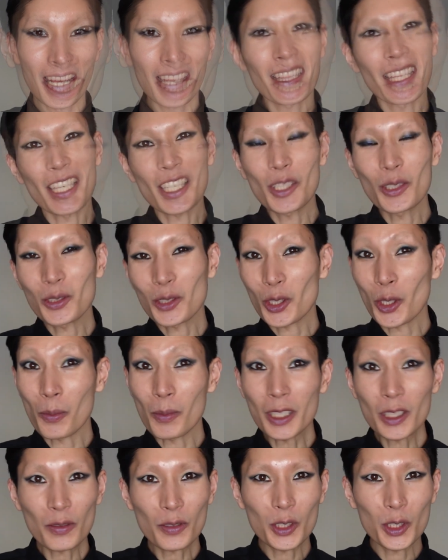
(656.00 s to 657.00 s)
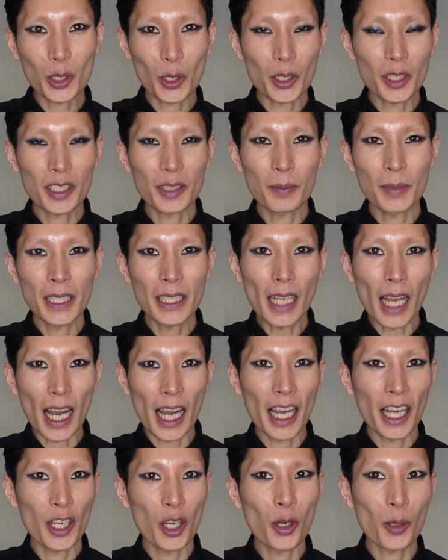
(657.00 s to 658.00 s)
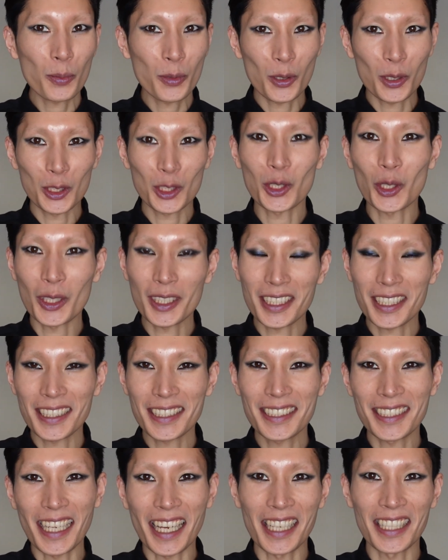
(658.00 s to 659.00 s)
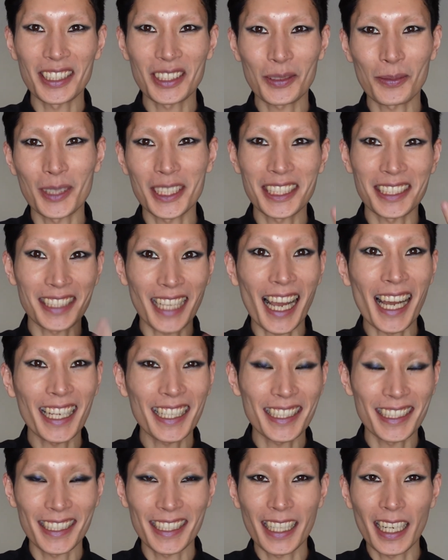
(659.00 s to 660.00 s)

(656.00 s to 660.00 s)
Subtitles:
Thank you so much for joining me. I hope you enjoyed this as much as I did.